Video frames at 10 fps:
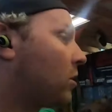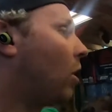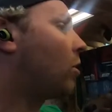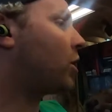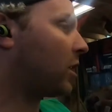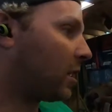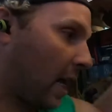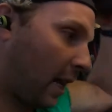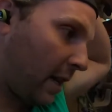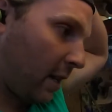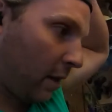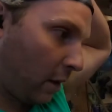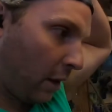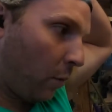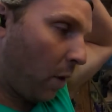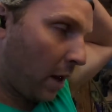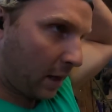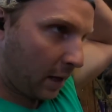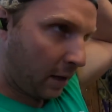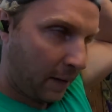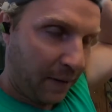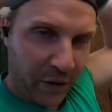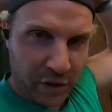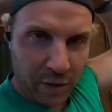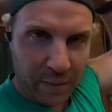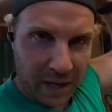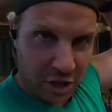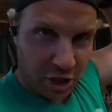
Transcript: So just that you want if there's gonna be a